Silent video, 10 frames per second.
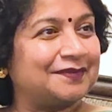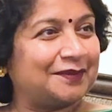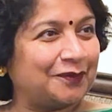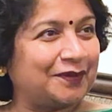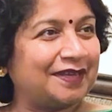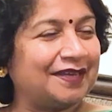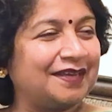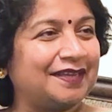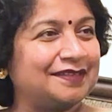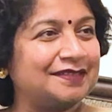Okay.
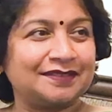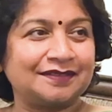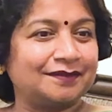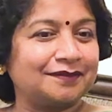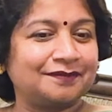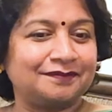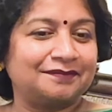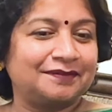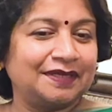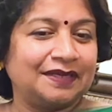Yeah. And
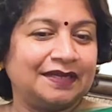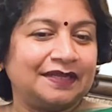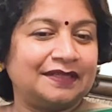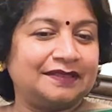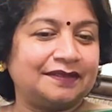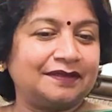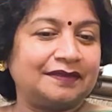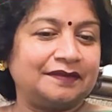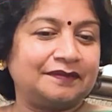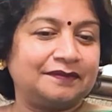
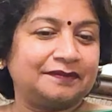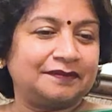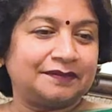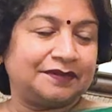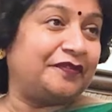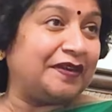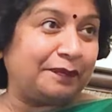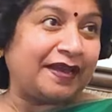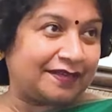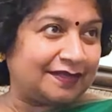the
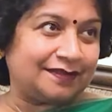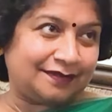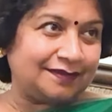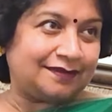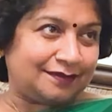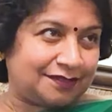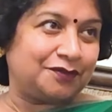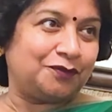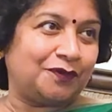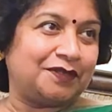feedback
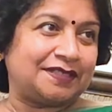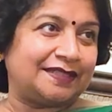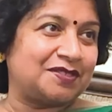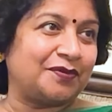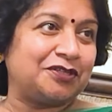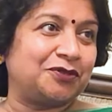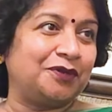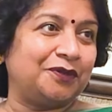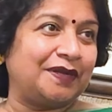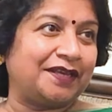too was, that's why I
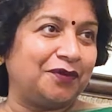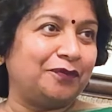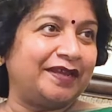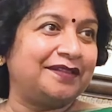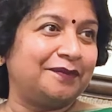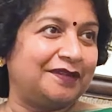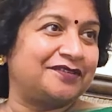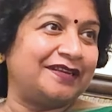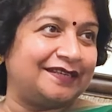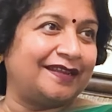told you, like you made them
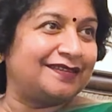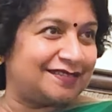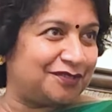literally dance